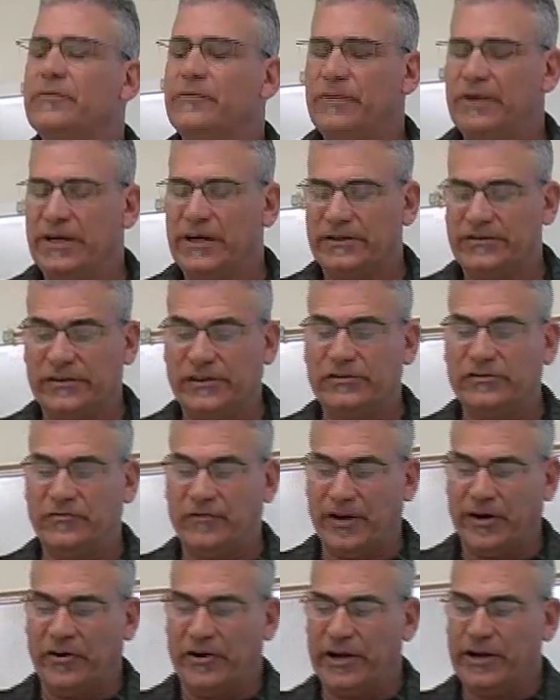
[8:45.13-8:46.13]
because it's
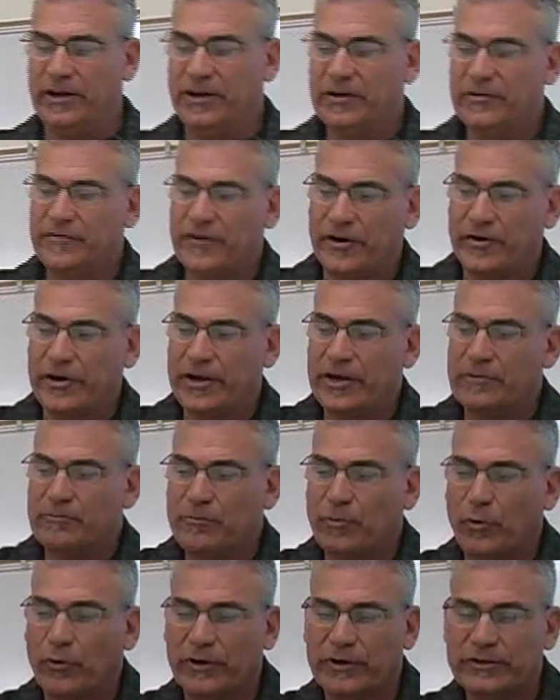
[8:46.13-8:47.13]
very, very
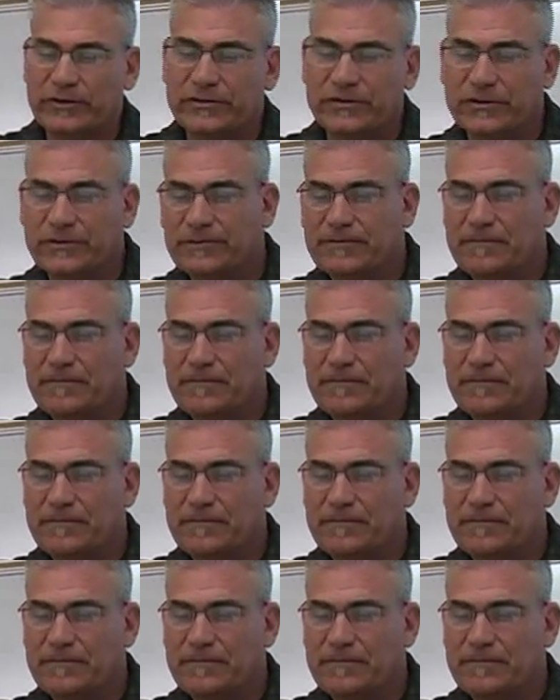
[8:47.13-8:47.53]
important.